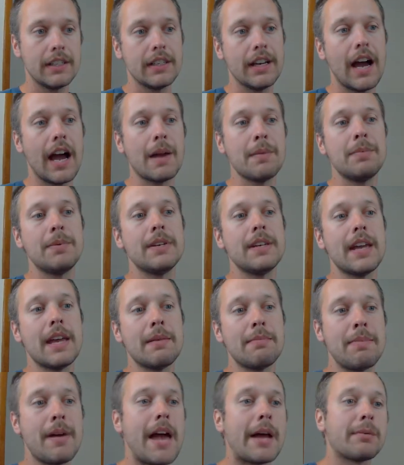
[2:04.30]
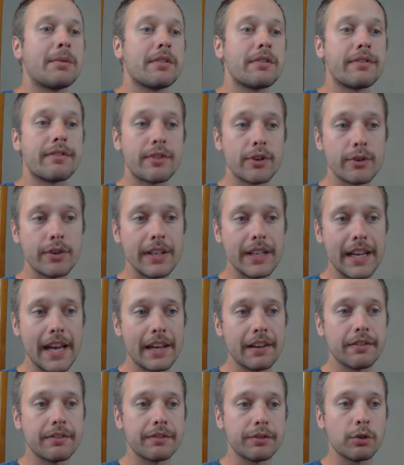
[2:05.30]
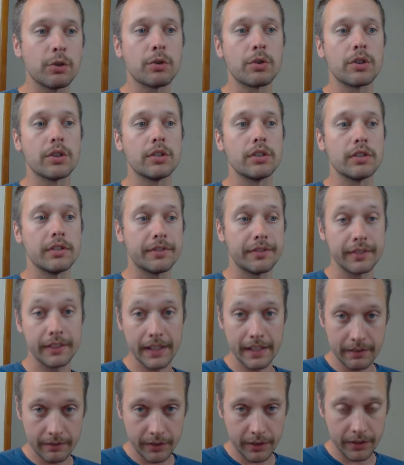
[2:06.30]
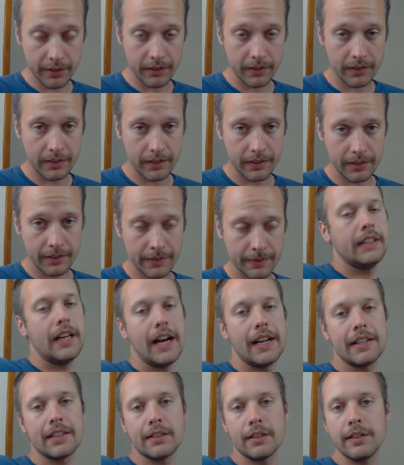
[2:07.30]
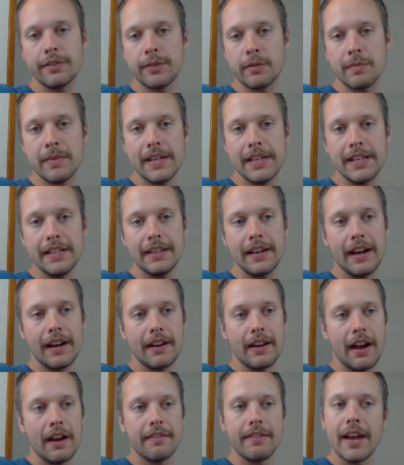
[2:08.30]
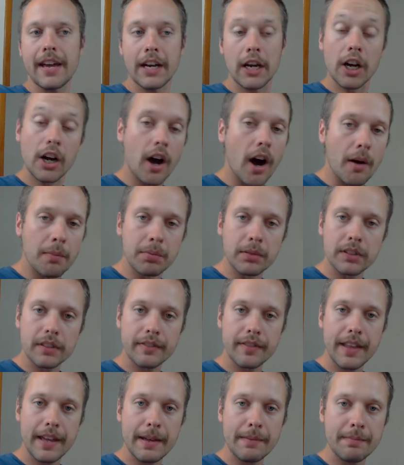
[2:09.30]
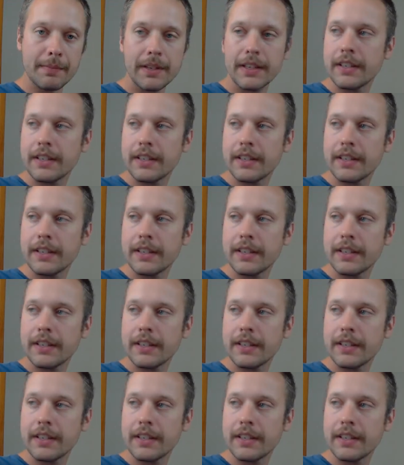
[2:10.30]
IPA packed with fruity and floral flavors. Honestly, for me, I've had a couple of them,